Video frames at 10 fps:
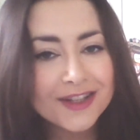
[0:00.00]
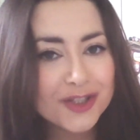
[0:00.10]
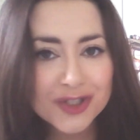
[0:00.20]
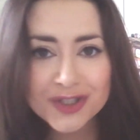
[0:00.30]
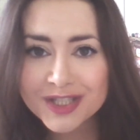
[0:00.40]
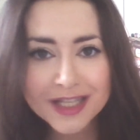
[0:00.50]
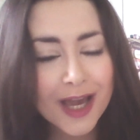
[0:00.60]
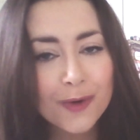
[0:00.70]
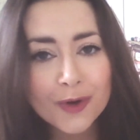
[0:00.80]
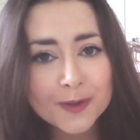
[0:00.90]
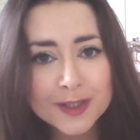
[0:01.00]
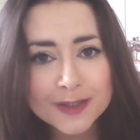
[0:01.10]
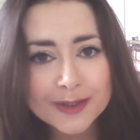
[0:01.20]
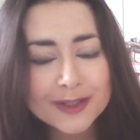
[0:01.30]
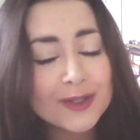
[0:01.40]
just to get one
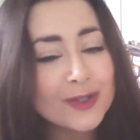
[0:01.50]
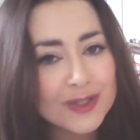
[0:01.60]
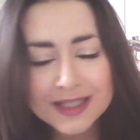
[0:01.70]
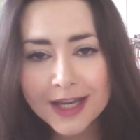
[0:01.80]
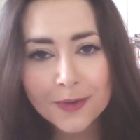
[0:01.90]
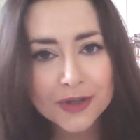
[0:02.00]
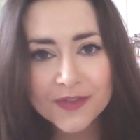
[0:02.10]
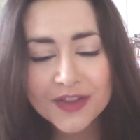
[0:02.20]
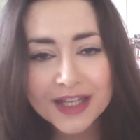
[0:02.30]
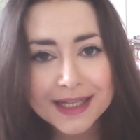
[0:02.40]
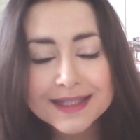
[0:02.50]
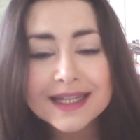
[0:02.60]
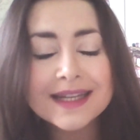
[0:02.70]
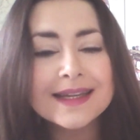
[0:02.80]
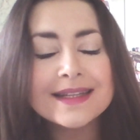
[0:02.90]
done, just to get one off the list,
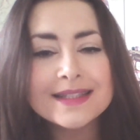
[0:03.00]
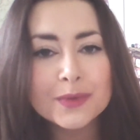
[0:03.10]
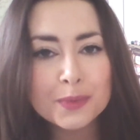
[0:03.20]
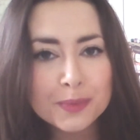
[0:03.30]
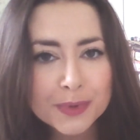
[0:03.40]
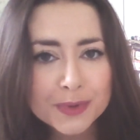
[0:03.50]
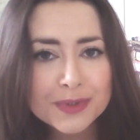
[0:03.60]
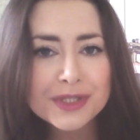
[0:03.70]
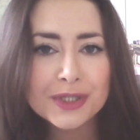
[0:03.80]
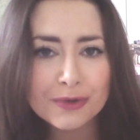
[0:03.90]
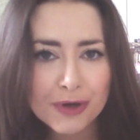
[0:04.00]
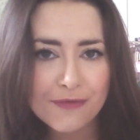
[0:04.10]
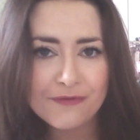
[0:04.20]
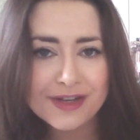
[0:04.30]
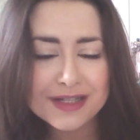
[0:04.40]
because it will boost your
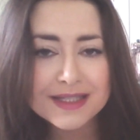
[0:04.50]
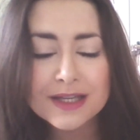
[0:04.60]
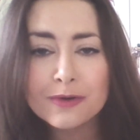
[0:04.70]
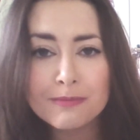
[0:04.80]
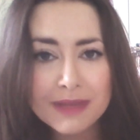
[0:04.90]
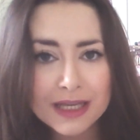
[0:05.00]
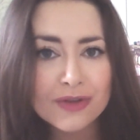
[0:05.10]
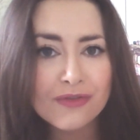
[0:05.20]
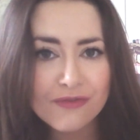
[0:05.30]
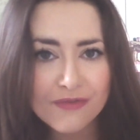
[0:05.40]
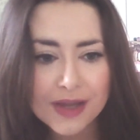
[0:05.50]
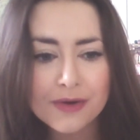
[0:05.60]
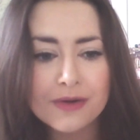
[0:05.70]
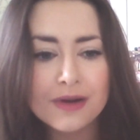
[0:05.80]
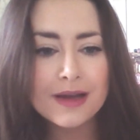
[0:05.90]
confidence. It will make you
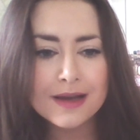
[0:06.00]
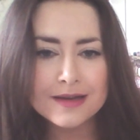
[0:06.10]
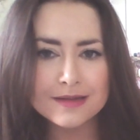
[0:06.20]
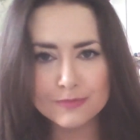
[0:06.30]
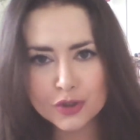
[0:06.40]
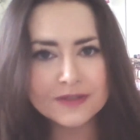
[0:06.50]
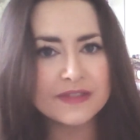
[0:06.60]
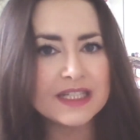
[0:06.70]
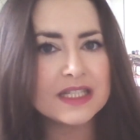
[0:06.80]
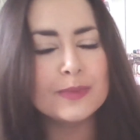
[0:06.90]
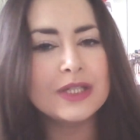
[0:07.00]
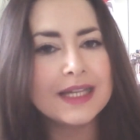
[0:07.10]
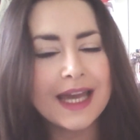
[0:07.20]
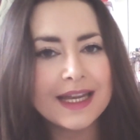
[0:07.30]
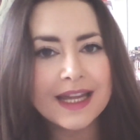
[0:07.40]
feel more invincible
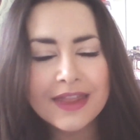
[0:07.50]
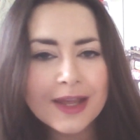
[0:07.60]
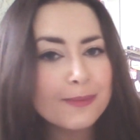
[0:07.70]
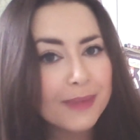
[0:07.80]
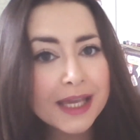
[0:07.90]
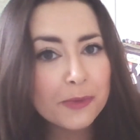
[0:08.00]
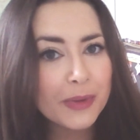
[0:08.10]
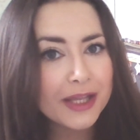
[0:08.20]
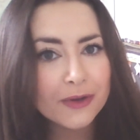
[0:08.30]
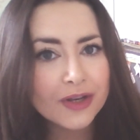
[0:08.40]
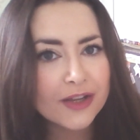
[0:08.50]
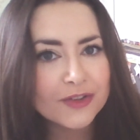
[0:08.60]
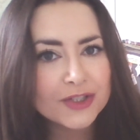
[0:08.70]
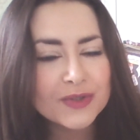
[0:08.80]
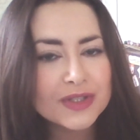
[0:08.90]
again, and then maybe you'll
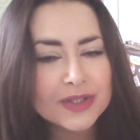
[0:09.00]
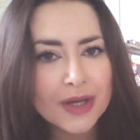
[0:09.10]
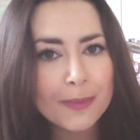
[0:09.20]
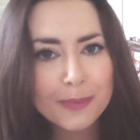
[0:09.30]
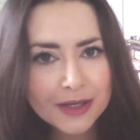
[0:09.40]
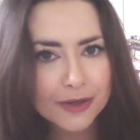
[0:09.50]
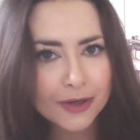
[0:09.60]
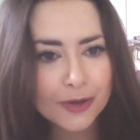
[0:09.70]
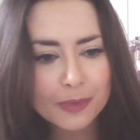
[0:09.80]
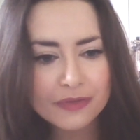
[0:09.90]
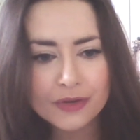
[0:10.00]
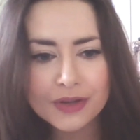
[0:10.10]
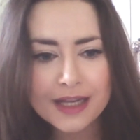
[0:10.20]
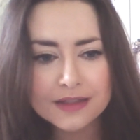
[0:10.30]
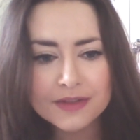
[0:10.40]
even do a bigger goal before
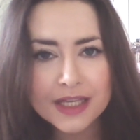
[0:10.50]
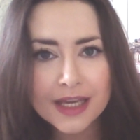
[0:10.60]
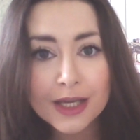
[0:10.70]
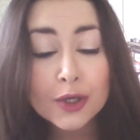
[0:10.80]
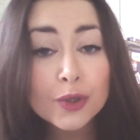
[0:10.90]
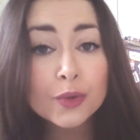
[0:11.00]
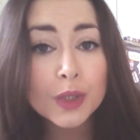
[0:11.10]
the end of the year. Who